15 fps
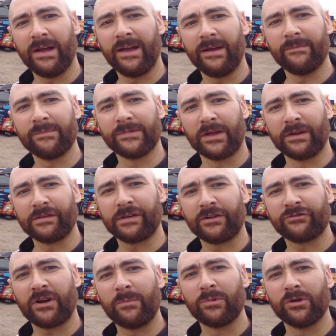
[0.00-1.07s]
um, done as a
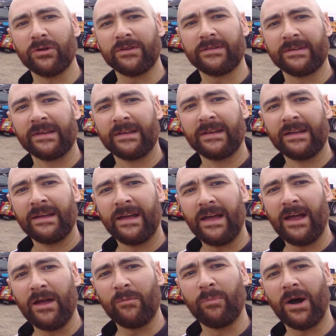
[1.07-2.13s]
tribute
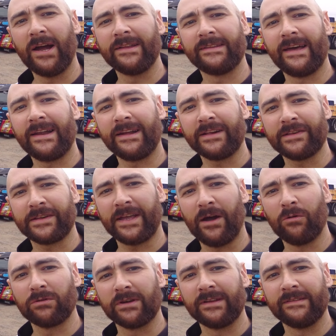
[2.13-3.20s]
uh, by Derek
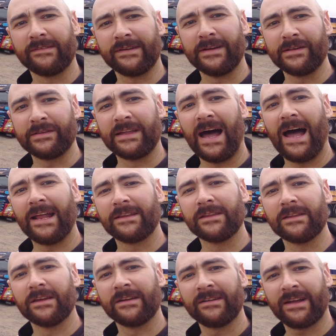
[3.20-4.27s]
Skeldon to his dad
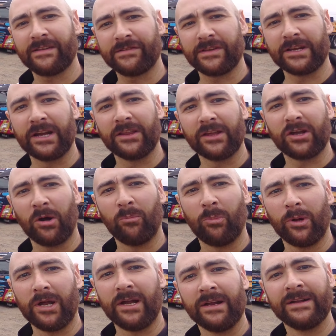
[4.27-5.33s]
in the history of the
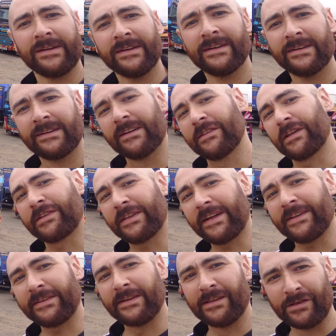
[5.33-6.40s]
company. It's a
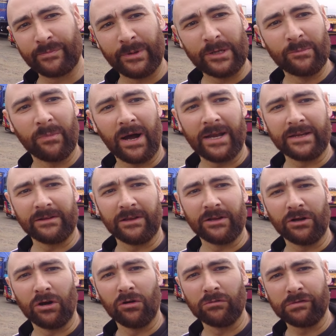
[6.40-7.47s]
16-speed manual
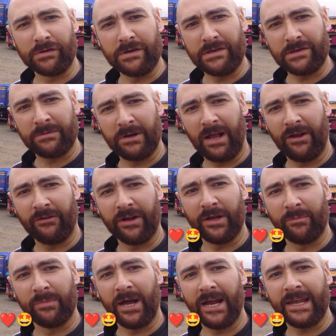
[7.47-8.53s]
and all, so it's quite a
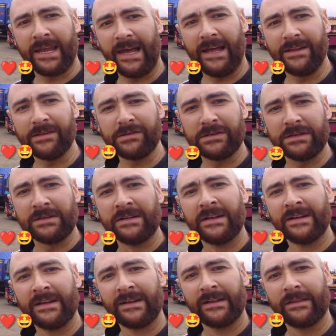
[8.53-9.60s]
rare bit of kit. So
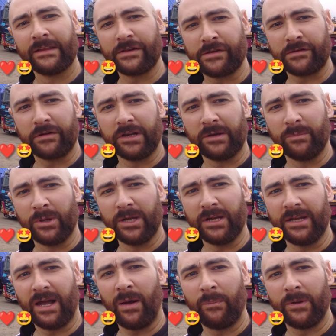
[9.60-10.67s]
this is going to
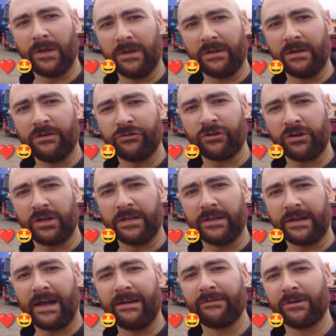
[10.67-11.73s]
be appearing in Truck and
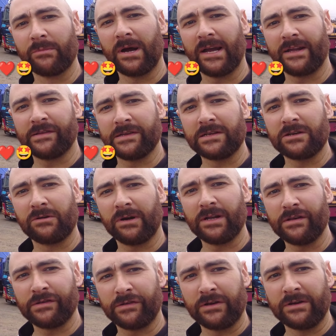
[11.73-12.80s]
Driver magazine
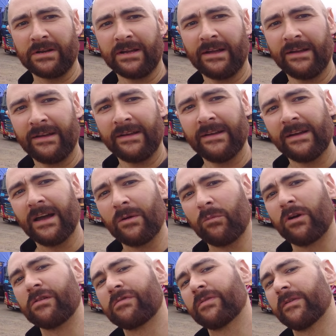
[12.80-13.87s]
quite soon. And
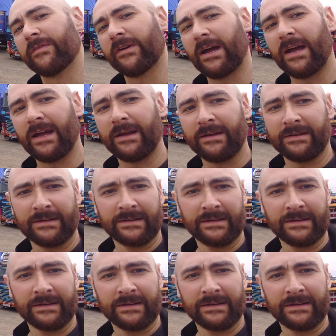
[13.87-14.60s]
once we've uh,